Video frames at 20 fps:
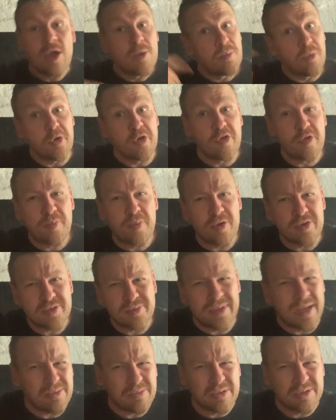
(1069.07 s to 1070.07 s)
But another person
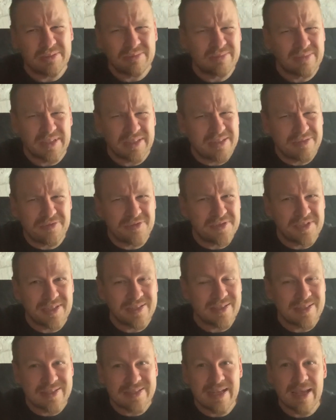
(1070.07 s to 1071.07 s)
like, well, the difference is
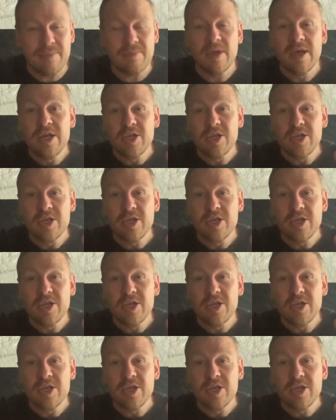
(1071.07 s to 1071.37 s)
the same.